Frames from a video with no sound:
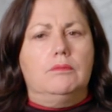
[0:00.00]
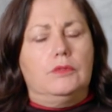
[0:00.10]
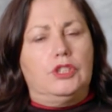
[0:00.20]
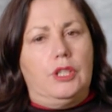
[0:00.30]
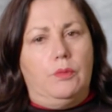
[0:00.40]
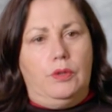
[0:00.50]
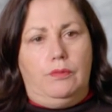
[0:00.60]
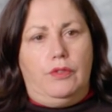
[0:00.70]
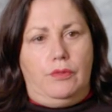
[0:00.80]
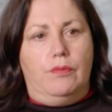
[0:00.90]
She would
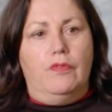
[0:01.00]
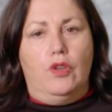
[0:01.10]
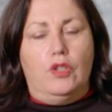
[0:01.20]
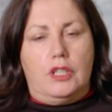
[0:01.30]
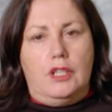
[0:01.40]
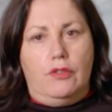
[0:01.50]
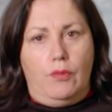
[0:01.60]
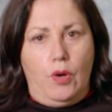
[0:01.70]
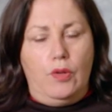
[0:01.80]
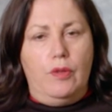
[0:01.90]
virtually
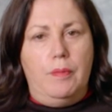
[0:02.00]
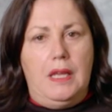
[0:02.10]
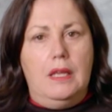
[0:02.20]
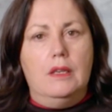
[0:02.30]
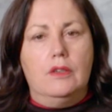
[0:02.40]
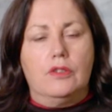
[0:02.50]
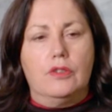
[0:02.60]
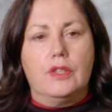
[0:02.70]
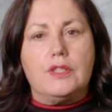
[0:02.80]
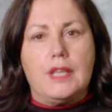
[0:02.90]
throw them into
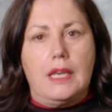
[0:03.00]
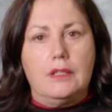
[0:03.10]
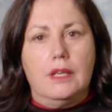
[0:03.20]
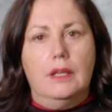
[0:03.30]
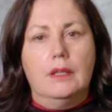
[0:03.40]
the centre.